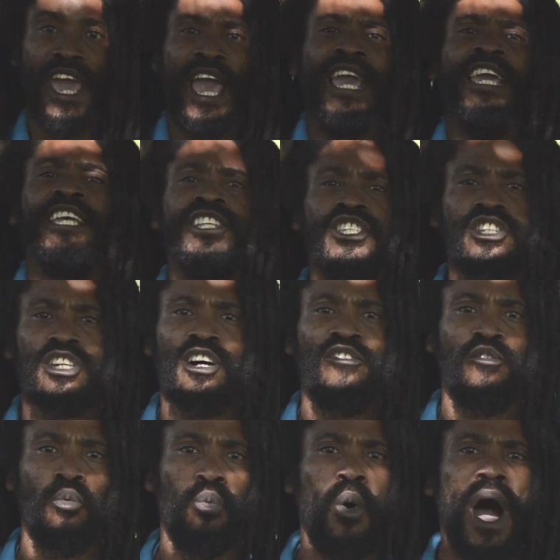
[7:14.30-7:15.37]
age of
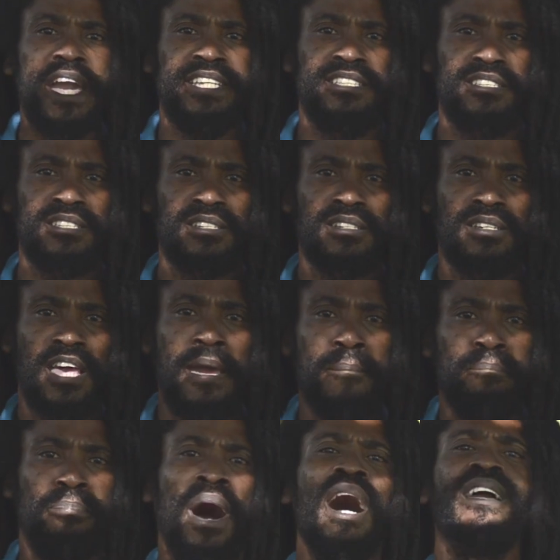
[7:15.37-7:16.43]
white
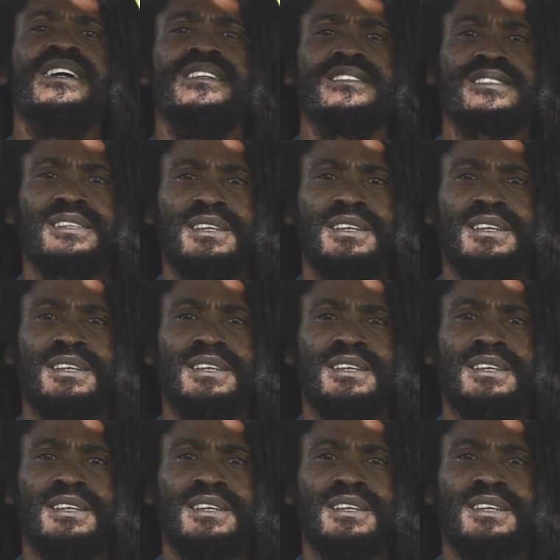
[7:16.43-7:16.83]
empires.